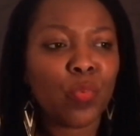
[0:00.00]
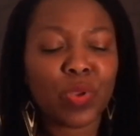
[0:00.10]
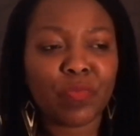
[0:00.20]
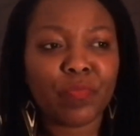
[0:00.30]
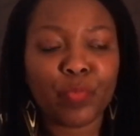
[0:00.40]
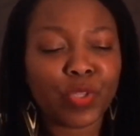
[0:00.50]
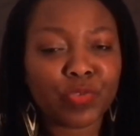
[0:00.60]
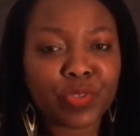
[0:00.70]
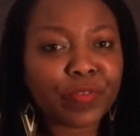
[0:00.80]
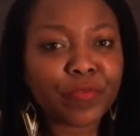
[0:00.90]
with
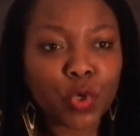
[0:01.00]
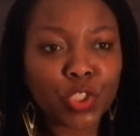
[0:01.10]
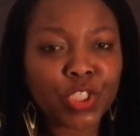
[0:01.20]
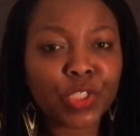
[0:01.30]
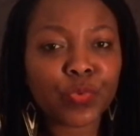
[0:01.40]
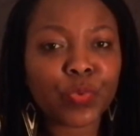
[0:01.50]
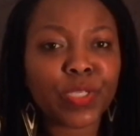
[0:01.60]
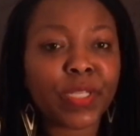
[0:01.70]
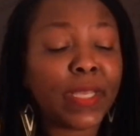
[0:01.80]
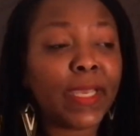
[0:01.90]
3 or 4 children